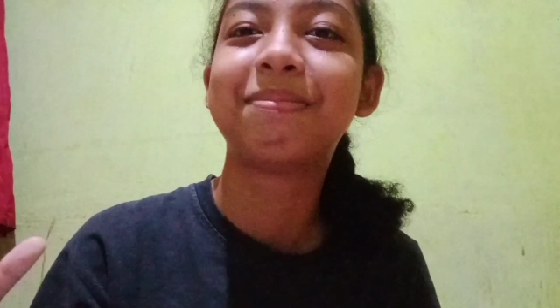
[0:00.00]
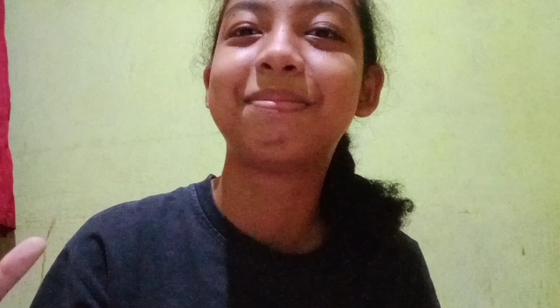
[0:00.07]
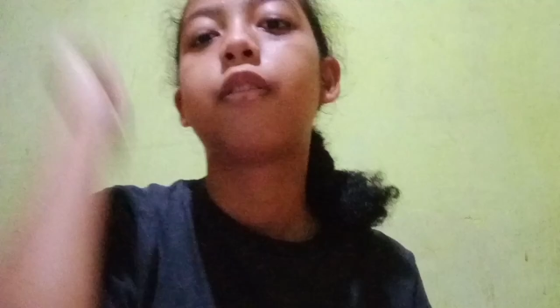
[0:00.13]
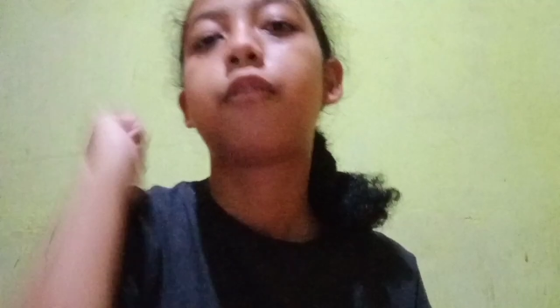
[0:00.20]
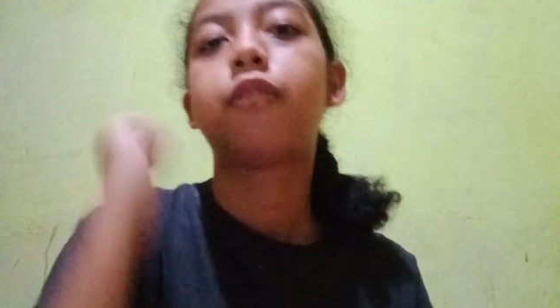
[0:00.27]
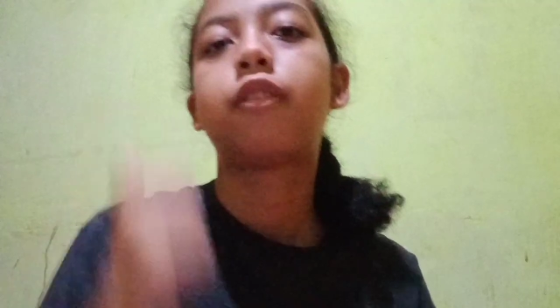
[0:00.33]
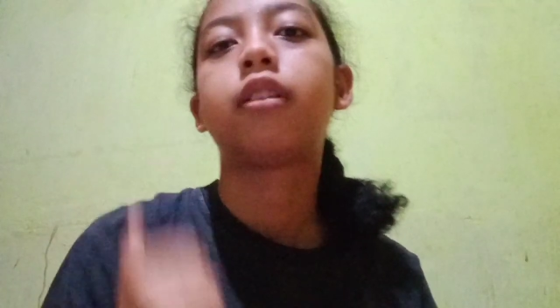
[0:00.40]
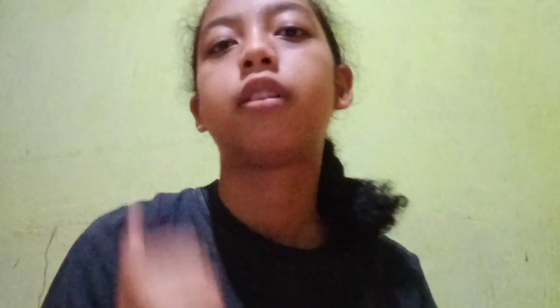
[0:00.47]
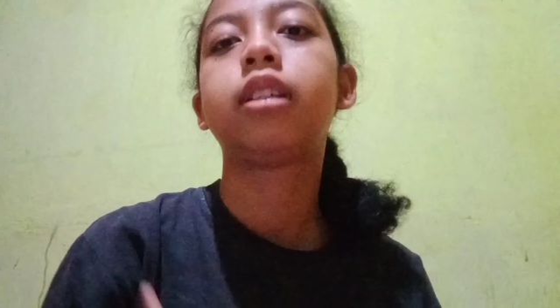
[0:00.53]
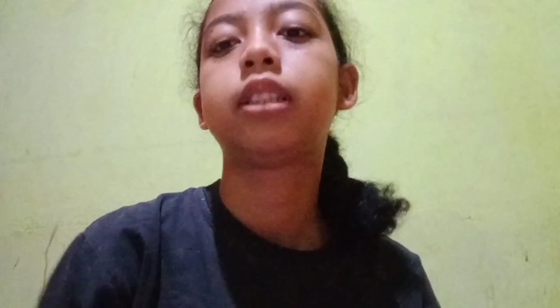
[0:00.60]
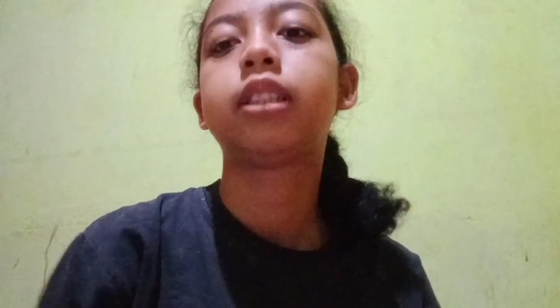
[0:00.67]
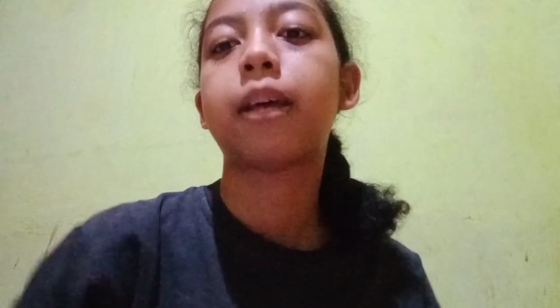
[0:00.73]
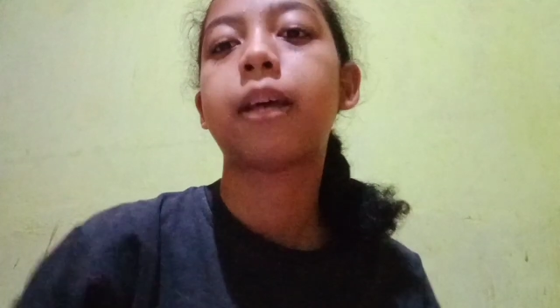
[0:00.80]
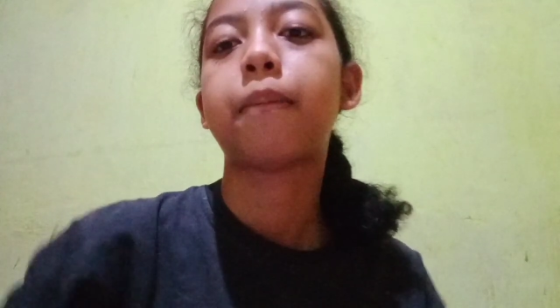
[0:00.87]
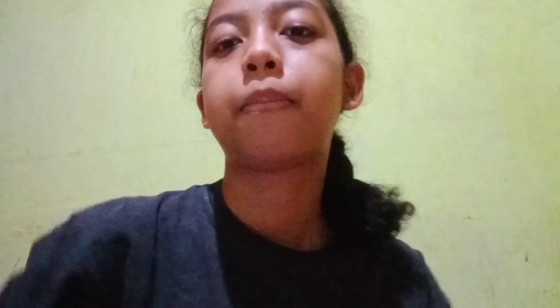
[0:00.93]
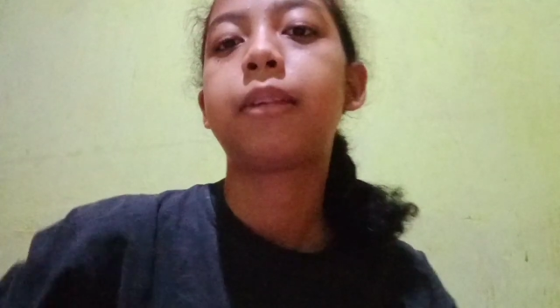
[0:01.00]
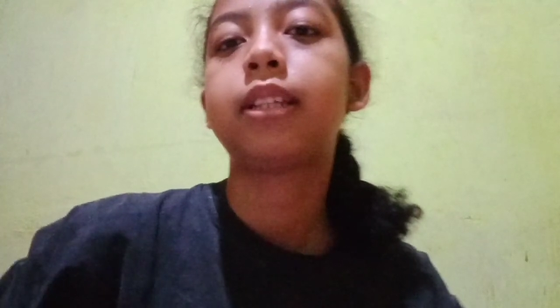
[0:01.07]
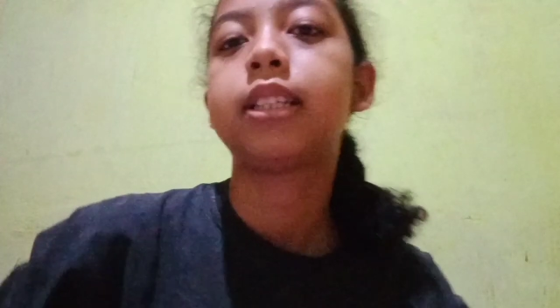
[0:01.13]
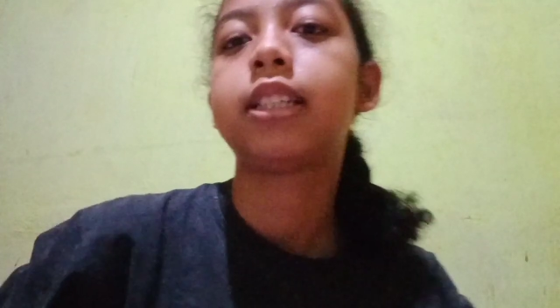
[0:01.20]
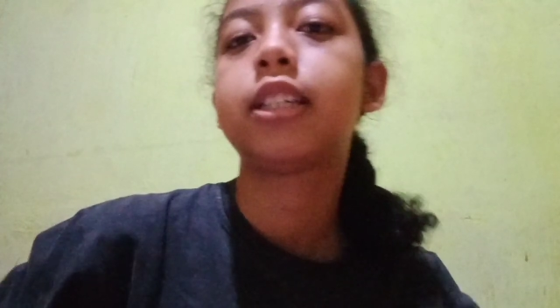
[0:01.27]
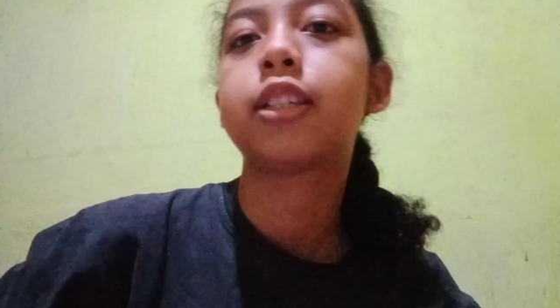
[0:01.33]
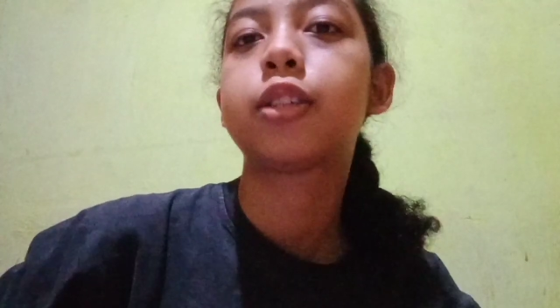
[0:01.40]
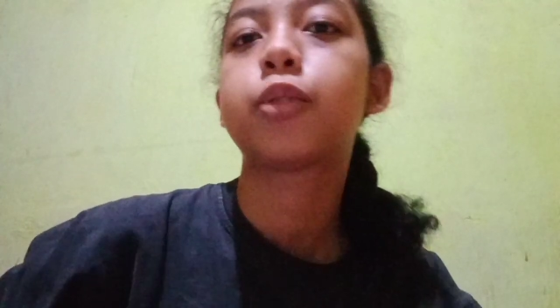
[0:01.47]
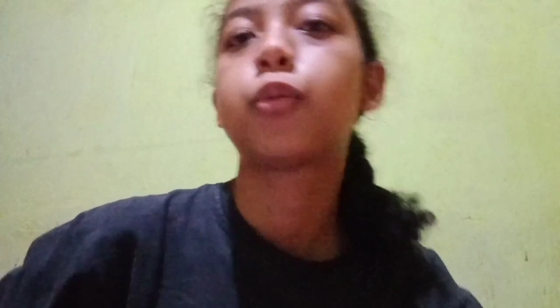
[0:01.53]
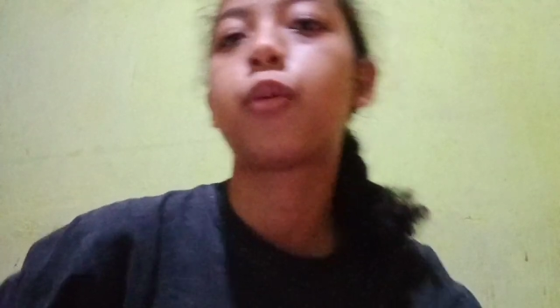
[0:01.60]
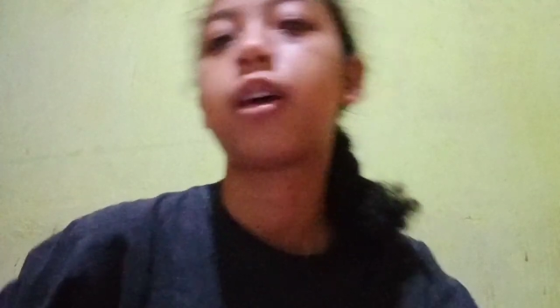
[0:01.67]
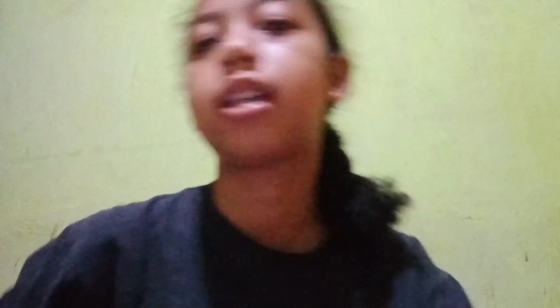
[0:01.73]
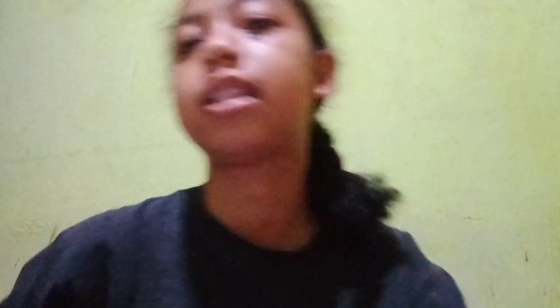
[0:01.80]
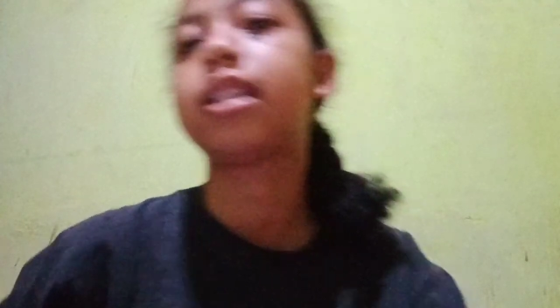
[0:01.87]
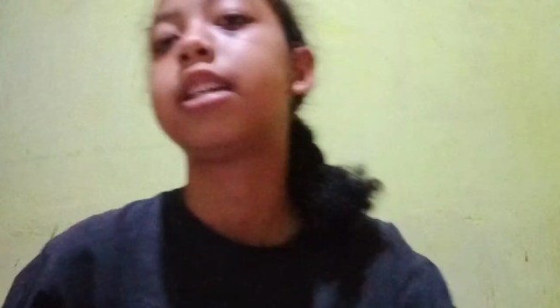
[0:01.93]
For the example is,
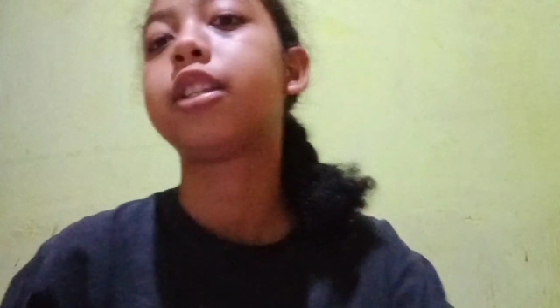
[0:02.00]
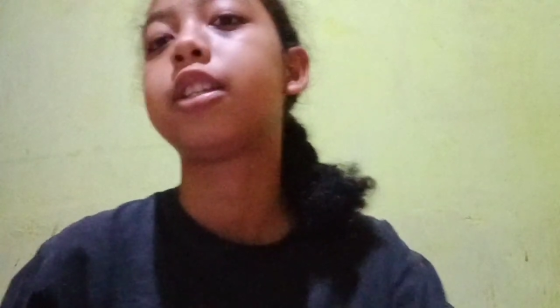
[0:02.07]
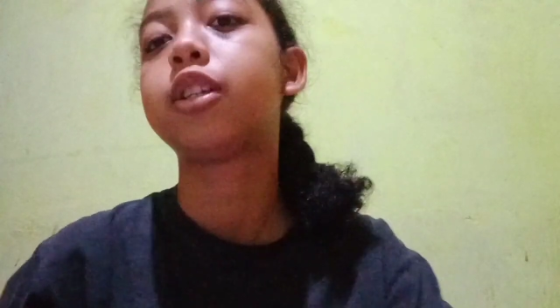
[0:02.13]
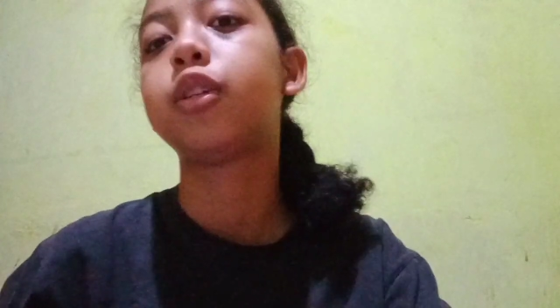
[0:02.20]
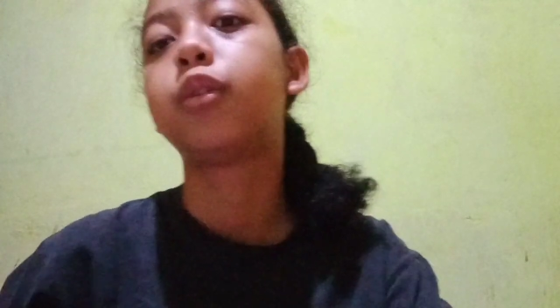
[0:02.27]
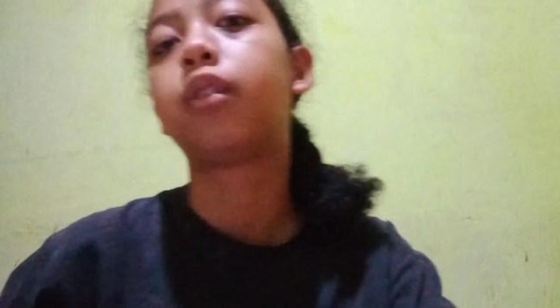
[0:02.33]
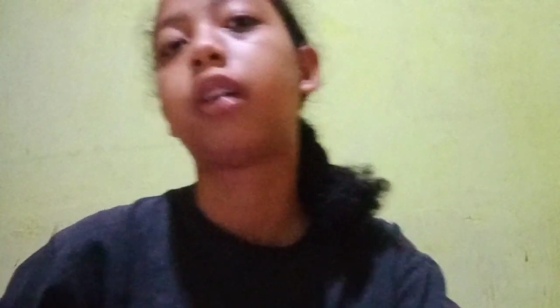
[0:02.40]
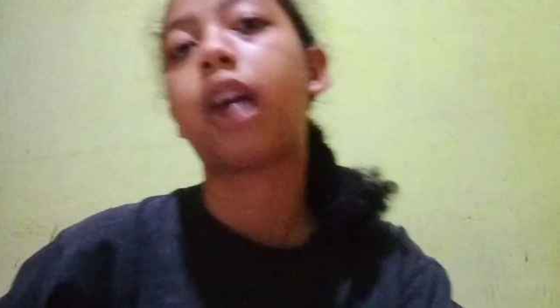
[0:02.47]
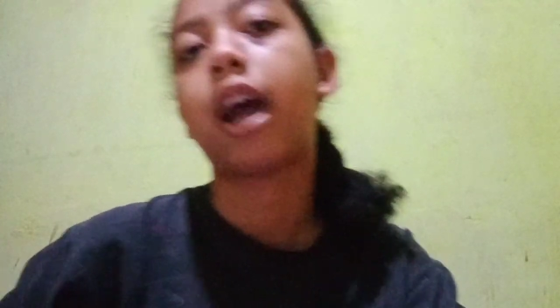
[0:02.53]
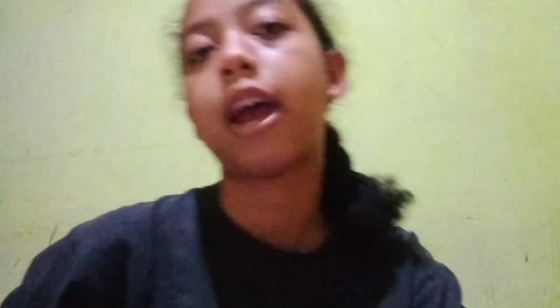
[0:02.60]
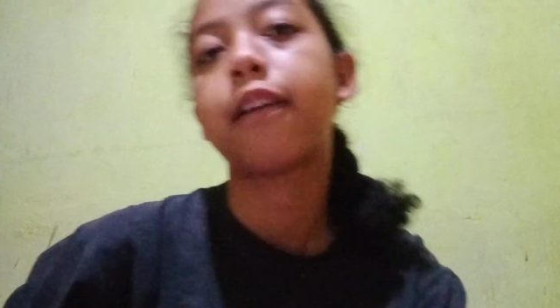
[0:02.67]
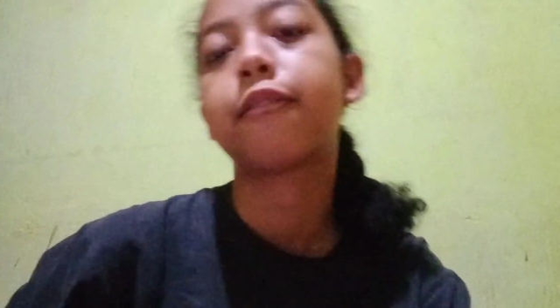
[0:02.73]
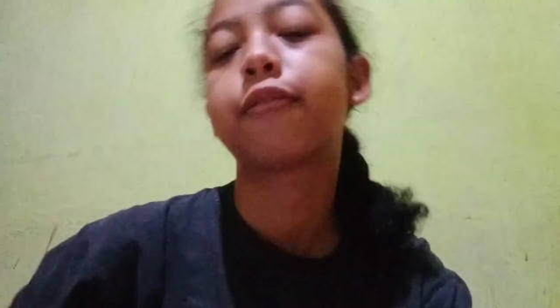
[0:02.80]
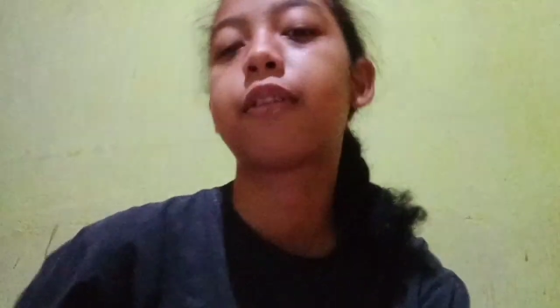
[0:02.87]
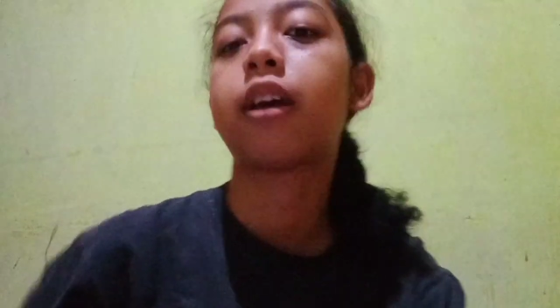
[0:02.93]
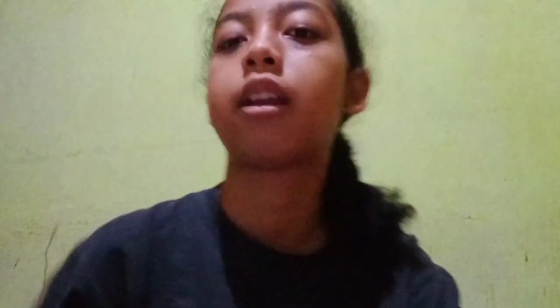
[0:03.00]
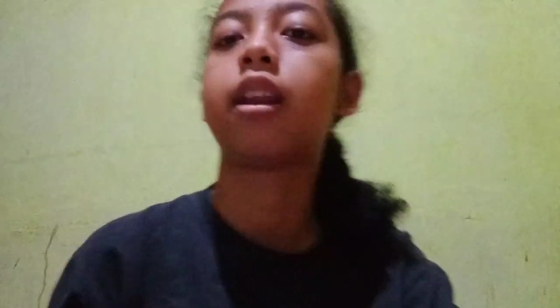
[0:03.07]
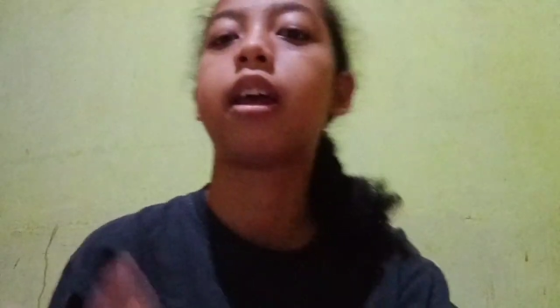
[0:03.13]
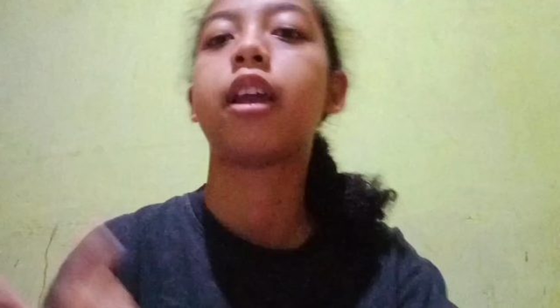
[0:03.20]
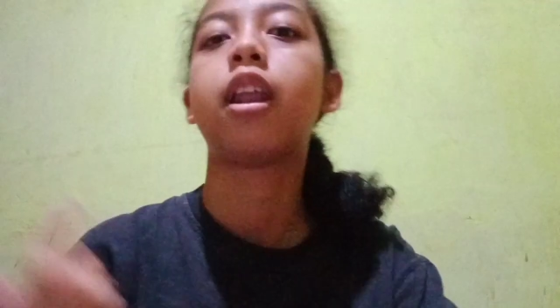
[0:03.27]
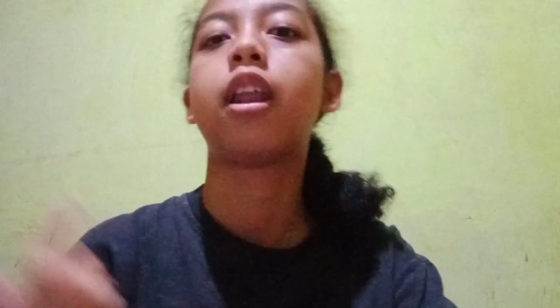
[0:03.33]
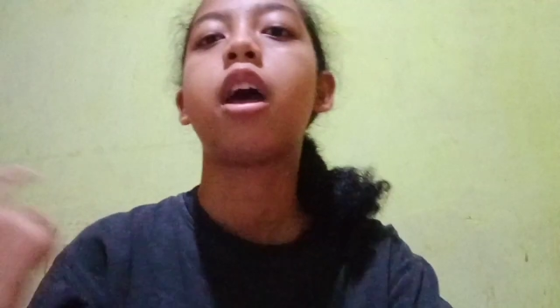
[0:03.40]
when did you arrive, and then